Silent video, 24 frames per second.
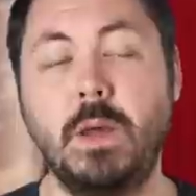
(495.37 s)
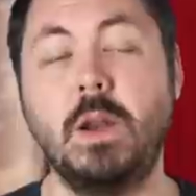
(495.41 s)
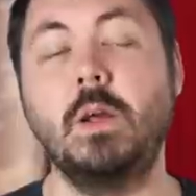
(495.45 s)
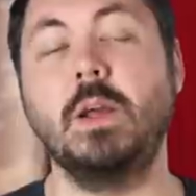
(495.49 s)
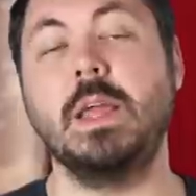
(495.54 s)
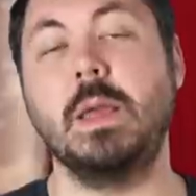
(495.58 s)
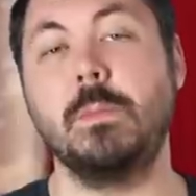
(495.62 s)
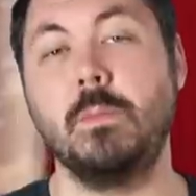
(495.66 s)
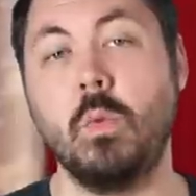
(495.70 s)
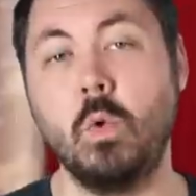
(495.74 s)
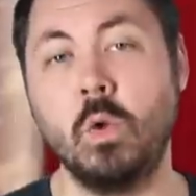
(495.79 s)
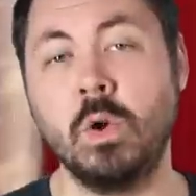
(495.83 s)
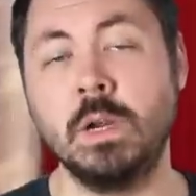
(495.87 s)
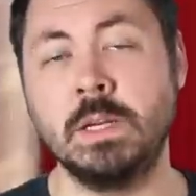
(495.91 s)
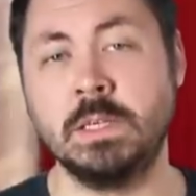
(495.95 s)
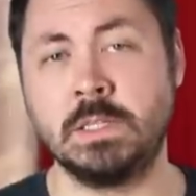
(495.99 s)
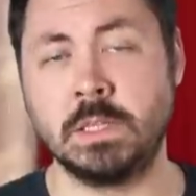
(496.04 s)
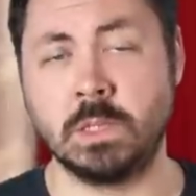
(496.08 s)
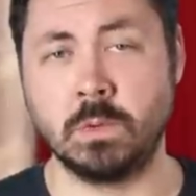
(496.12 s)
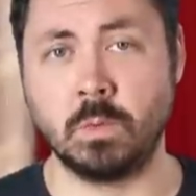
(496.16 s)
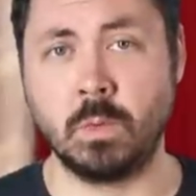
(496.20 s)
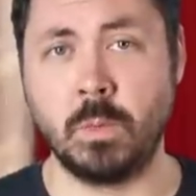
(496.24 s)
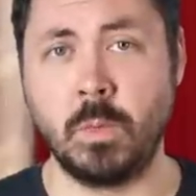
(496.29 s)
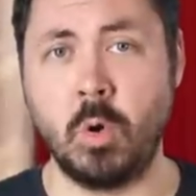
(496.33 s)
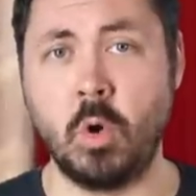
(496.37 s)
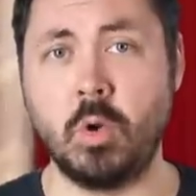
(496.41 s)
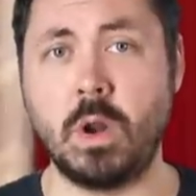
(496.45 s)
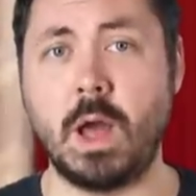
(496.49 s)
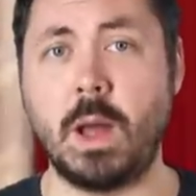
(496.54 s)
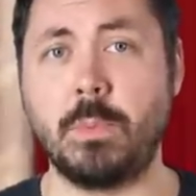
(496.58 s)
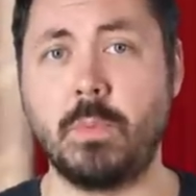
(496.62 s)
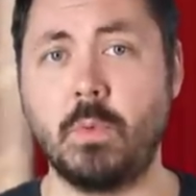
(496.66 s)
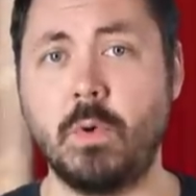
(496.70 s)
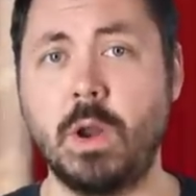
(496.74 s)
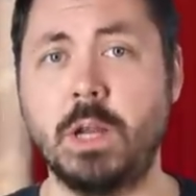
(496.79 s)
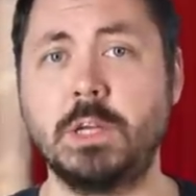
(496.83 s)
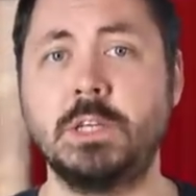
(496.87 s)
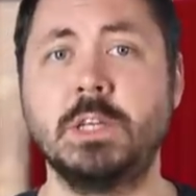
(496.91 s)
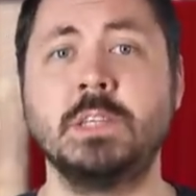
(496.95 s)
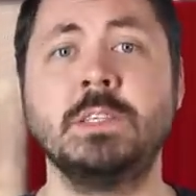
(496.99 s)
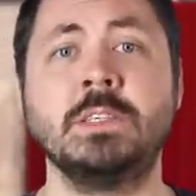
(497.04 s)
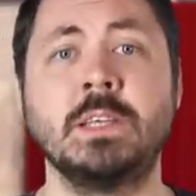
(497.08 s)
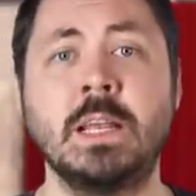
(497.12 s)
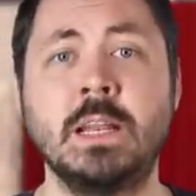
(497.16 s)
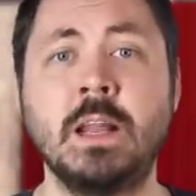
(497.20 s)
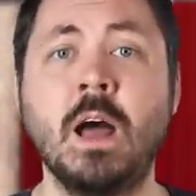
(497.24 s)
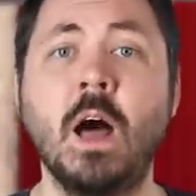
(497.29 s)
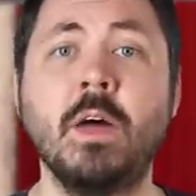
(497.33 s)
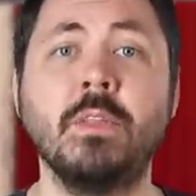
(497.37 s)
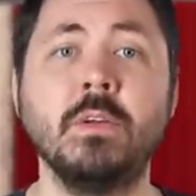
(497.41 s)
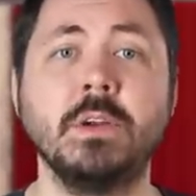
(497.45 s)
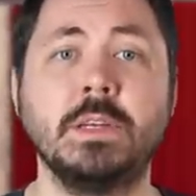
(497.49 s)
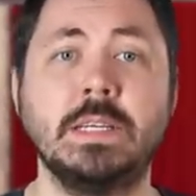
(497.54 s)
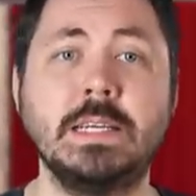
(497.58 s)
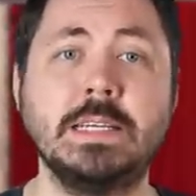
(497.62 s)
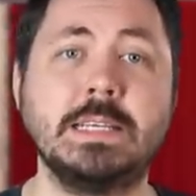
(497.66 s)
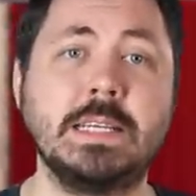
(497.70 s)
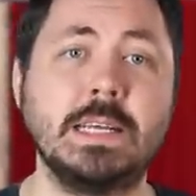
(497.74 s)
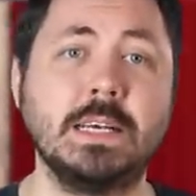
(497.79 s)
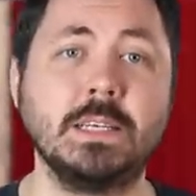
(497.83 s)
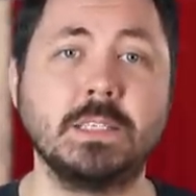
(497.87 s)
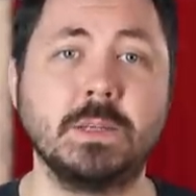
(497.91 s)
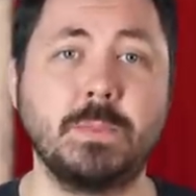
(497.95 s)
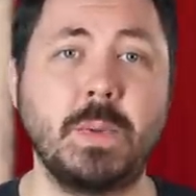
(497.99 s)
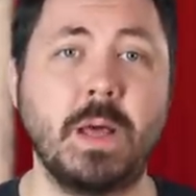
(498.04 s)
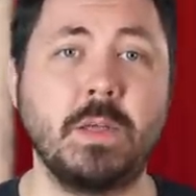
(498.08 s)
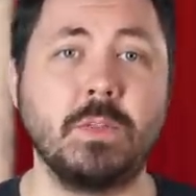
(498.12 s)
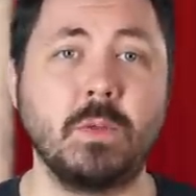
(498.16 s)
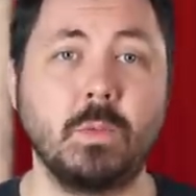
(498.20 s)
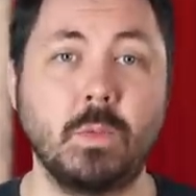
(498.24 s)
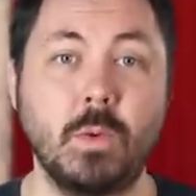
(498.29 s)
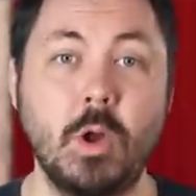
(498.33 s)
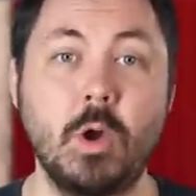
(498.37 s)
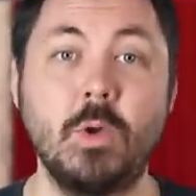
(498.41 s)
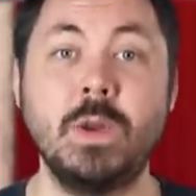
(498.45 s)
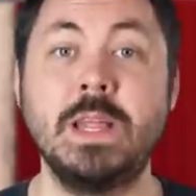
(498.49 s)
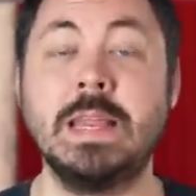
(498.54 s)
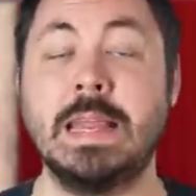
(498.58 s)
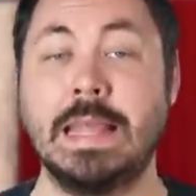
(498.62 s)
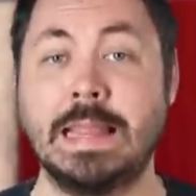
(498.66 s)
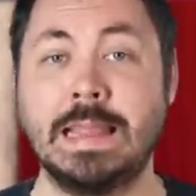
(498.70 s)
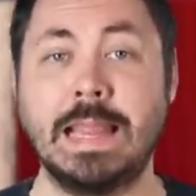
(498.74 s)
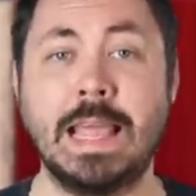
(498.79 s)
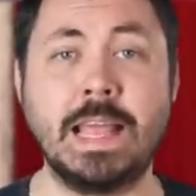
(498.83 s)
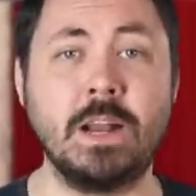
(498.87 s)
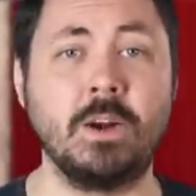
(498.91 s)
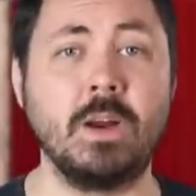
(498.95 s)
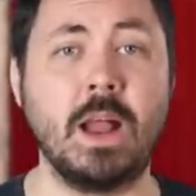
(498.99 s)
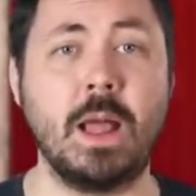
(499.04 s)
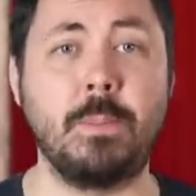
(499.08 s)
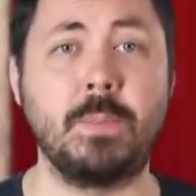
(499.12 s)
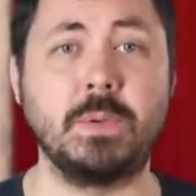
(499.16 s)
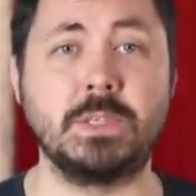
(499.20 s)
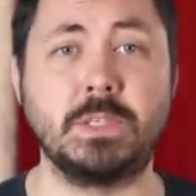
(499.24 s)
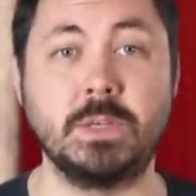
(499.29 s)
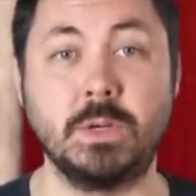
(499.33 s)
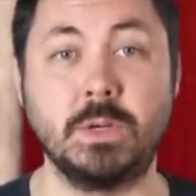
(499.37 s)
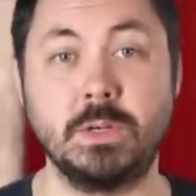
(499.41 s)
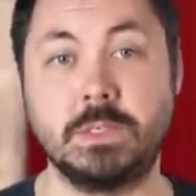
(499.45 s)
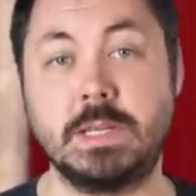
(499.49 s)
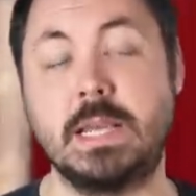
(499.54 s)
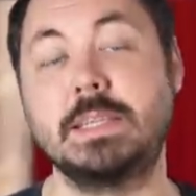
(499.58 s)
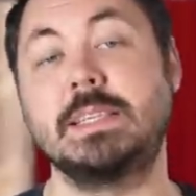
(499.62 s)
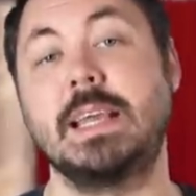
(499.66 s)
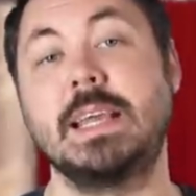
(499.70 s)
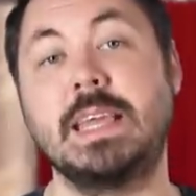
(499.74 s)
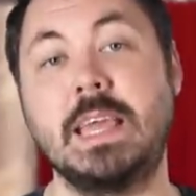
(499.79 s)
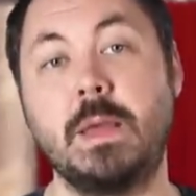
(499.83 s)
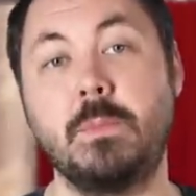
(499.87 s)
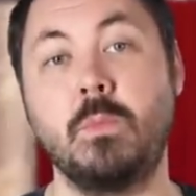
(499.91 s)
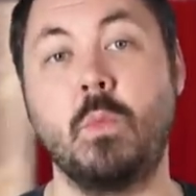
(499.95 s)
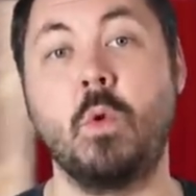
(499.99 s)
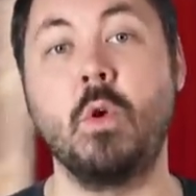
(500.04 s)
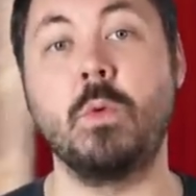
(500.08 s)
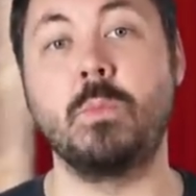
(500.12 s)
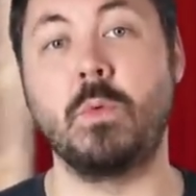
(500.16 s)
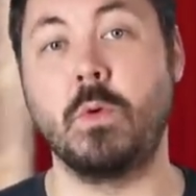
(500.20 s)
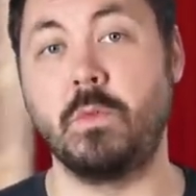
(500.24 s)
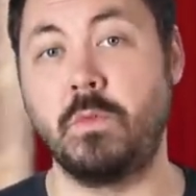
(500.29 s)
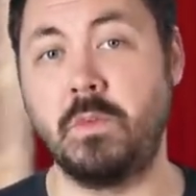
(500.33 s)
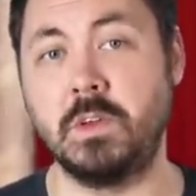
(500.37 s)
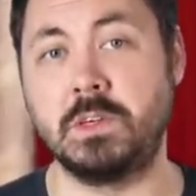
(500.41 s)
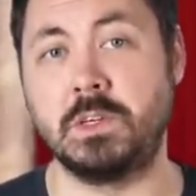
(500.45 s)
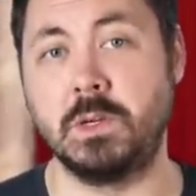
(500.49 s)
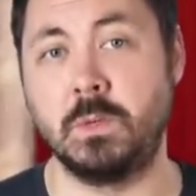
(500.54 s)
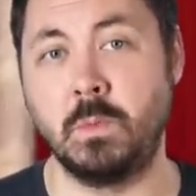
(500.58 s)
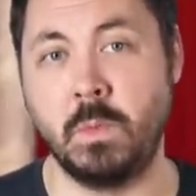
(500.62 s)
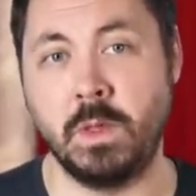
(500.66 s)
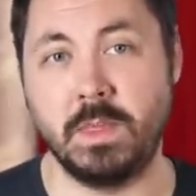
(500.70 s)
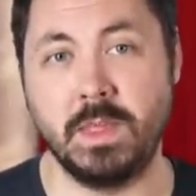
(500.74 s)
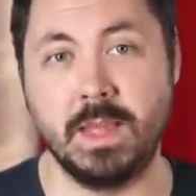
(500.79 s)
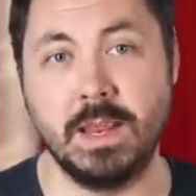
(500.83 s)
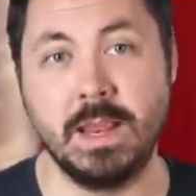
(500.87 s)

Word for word: But I'll get more into the remote operations and other details about the Ronin in later episodes as I get more proficient with